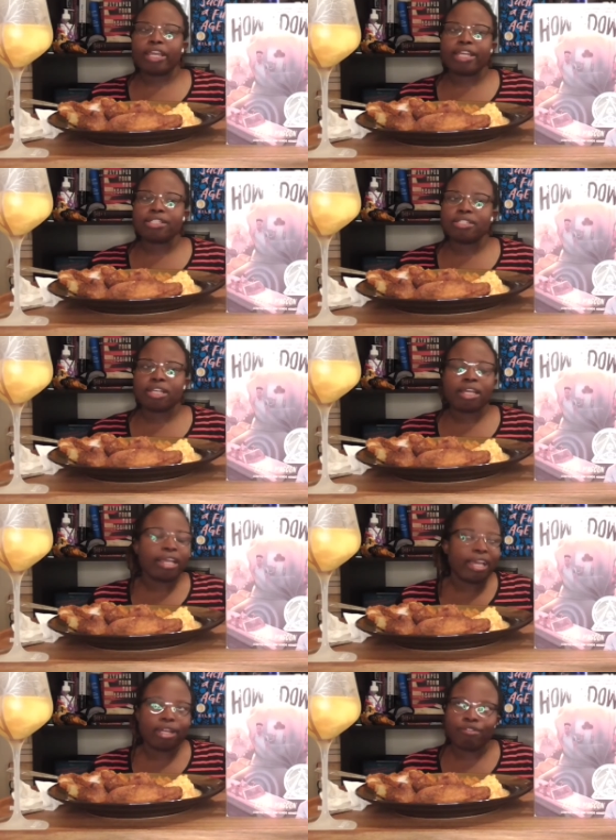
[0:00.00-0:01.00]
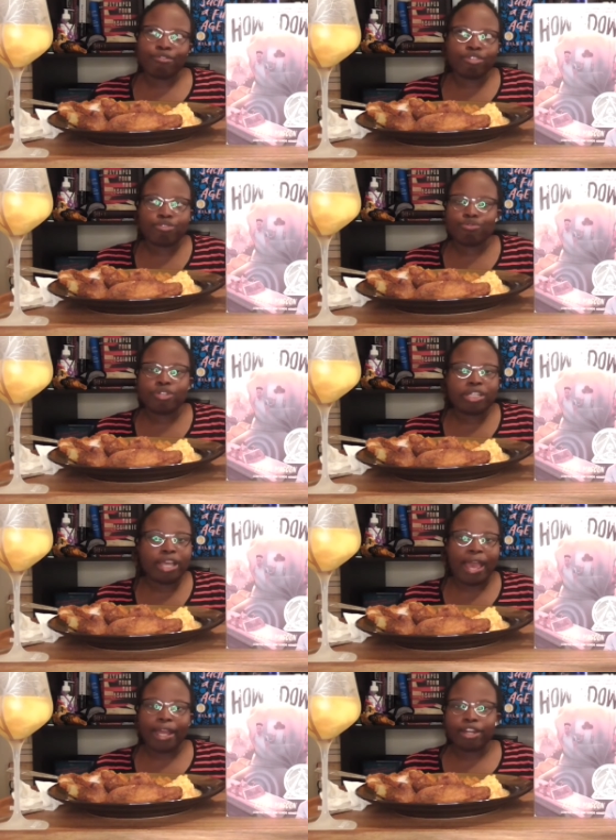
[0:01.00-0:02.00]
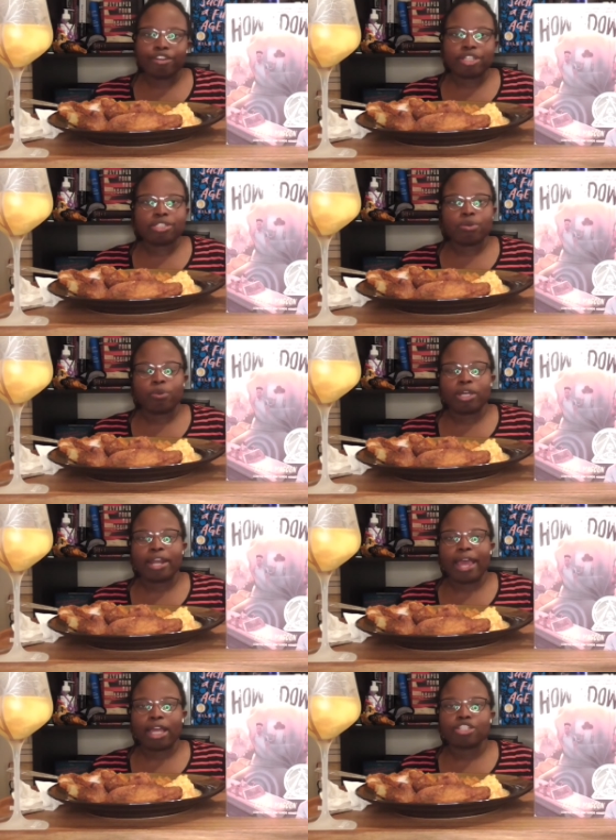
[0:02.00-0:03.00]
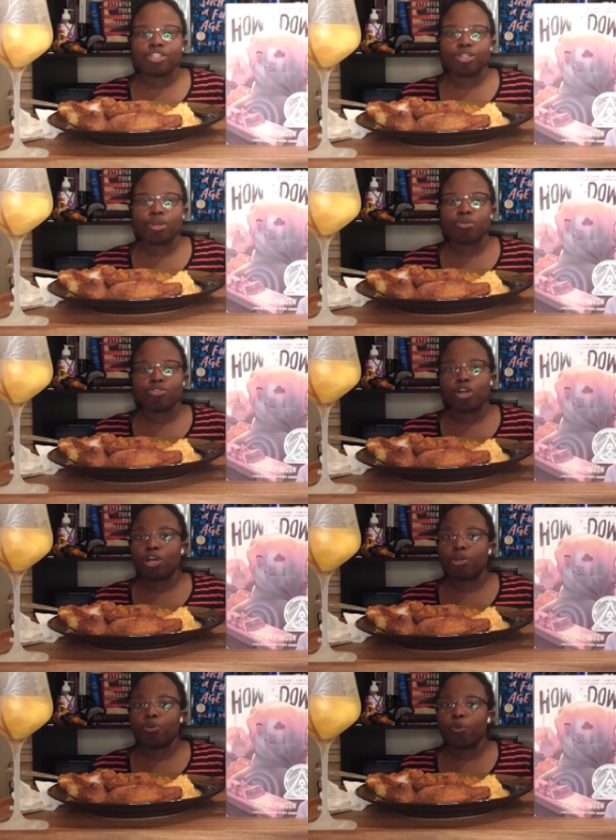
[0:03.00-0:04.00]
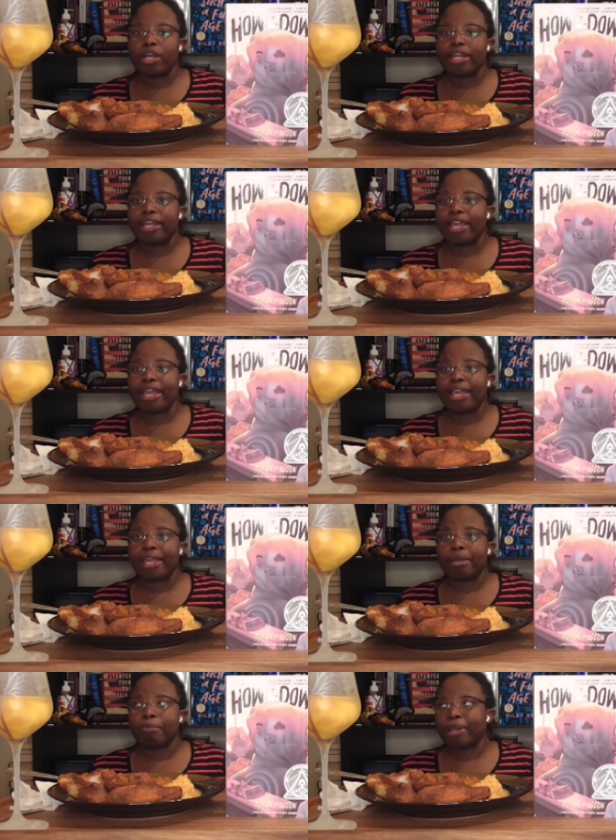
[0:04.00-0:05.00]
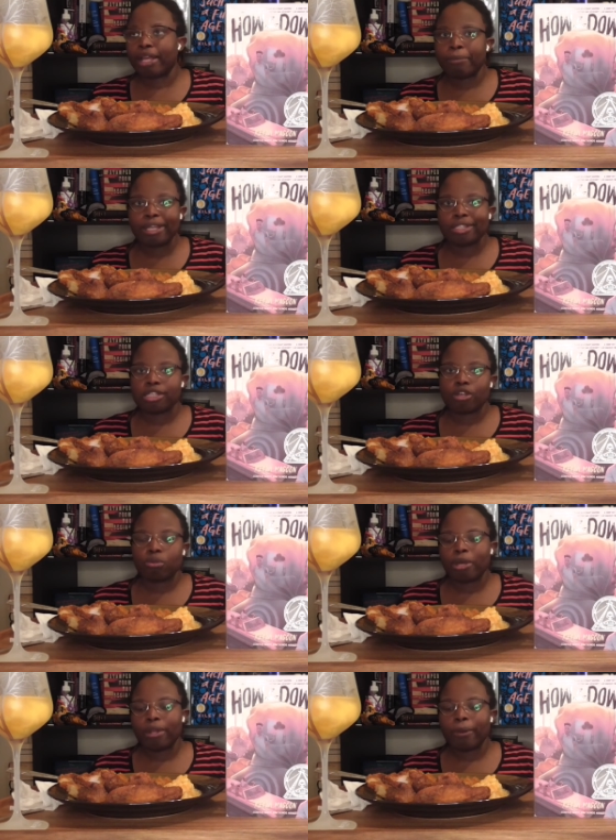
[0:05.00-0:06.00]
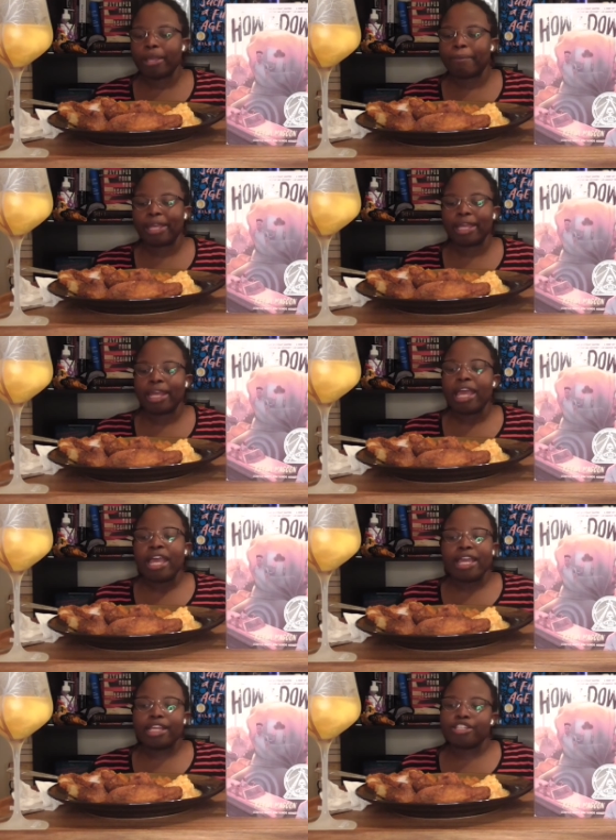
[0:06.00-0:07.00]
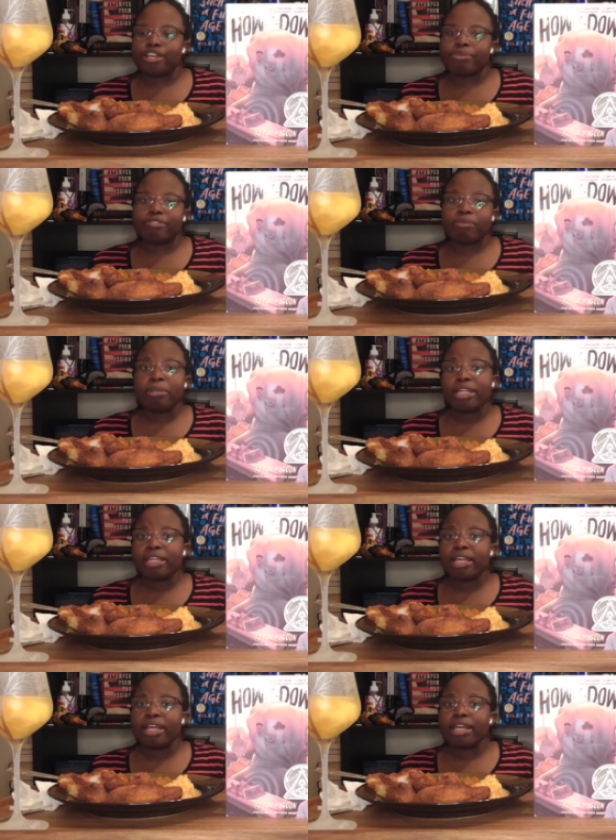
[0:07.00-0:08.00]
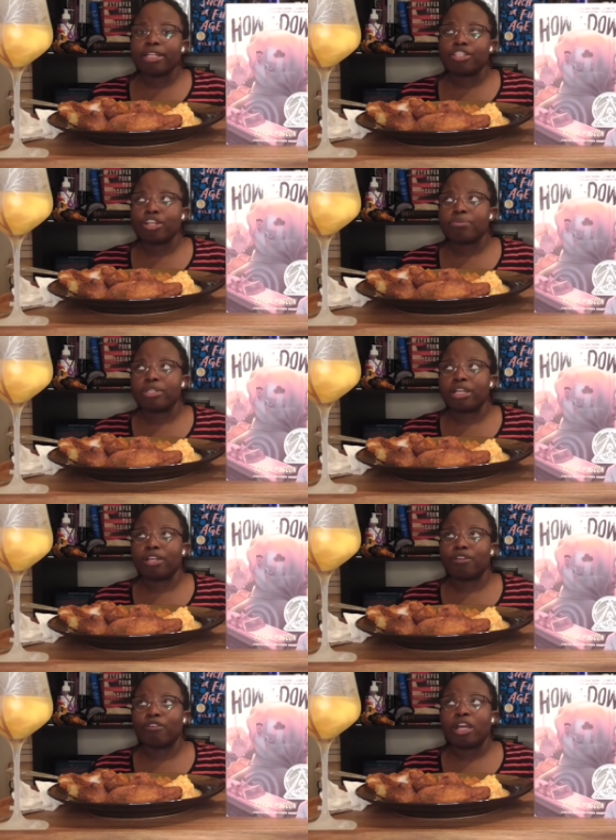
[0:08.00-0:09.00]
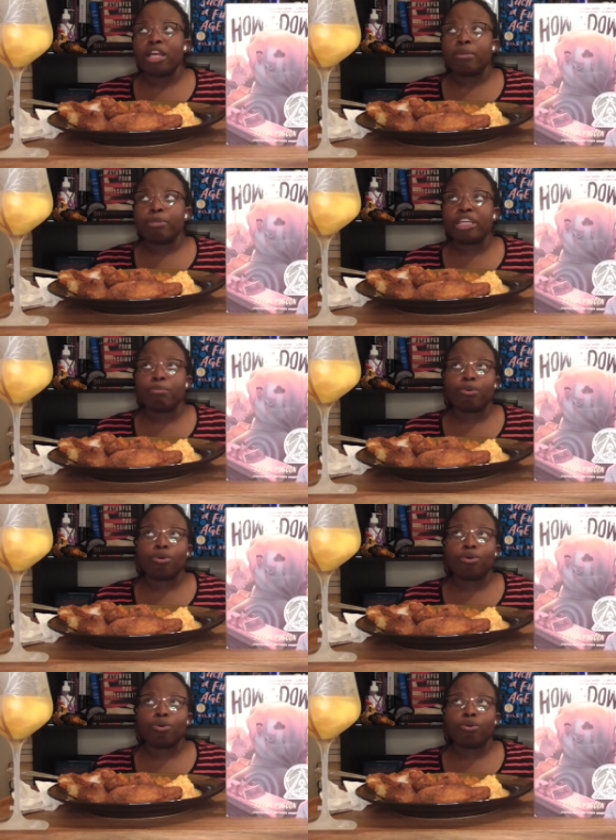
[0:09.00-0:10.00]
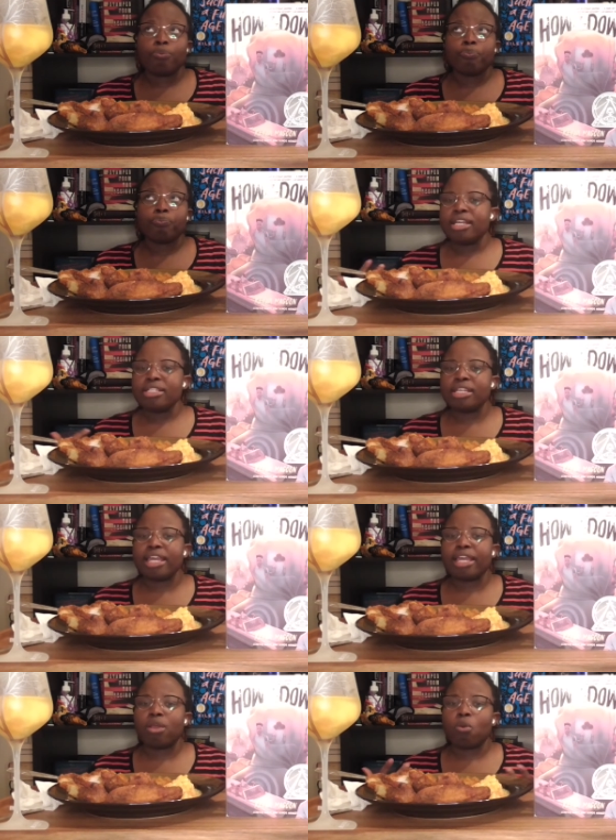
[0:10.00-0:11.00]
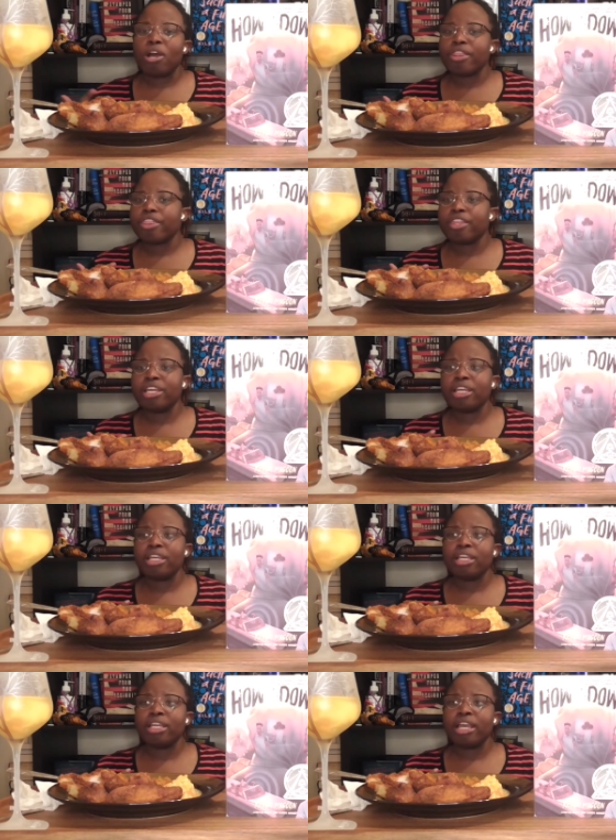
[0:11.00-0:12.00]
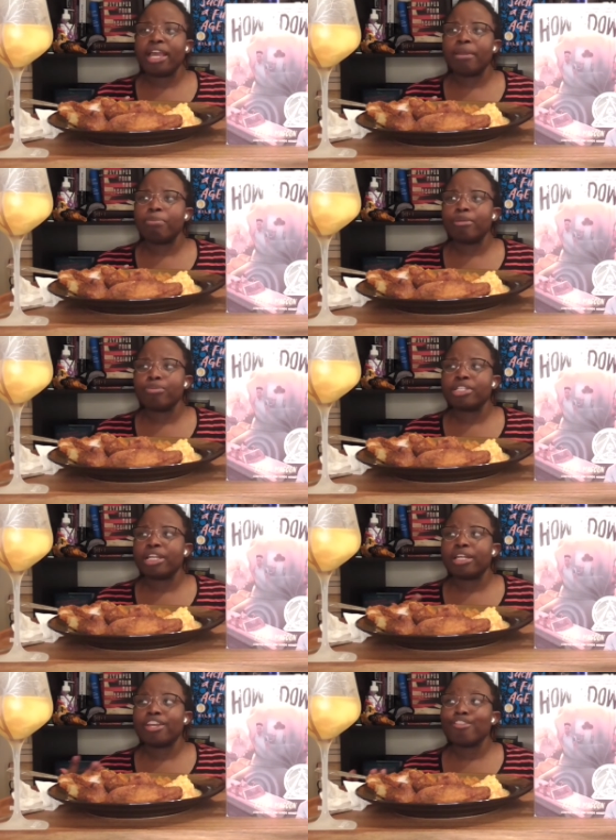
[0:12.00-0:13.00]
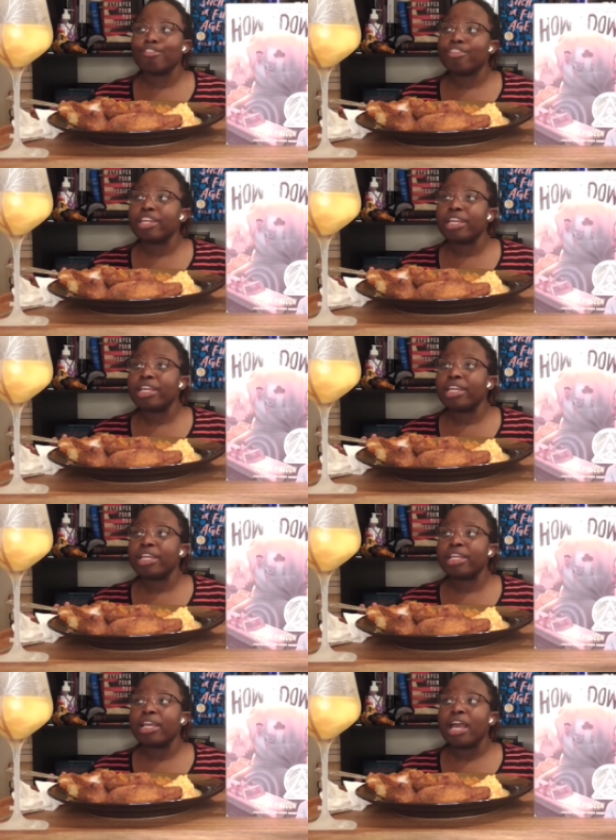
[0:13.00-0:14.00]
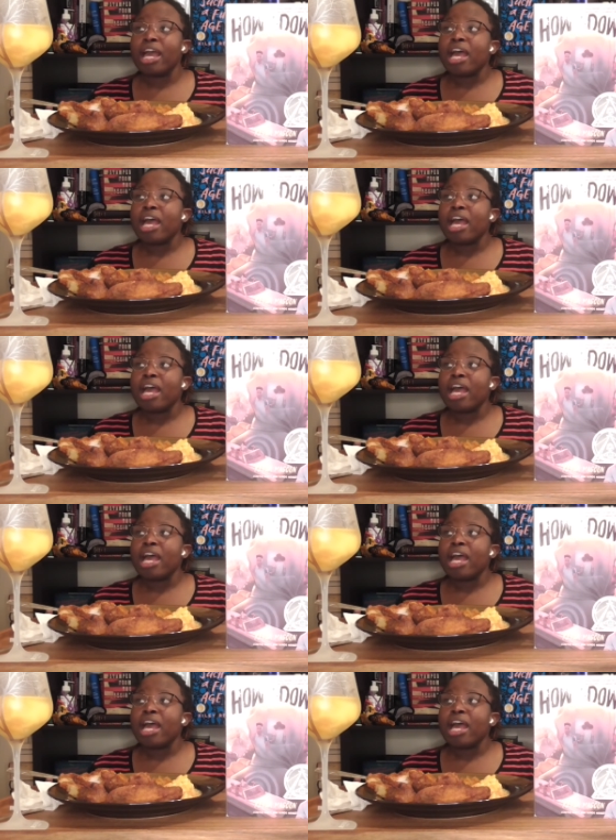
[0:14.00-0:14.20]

It's again just really accurate to what actually goes on when a black man is killed by the white man in terms of the media and in terms of people saying one thing and people saying another thing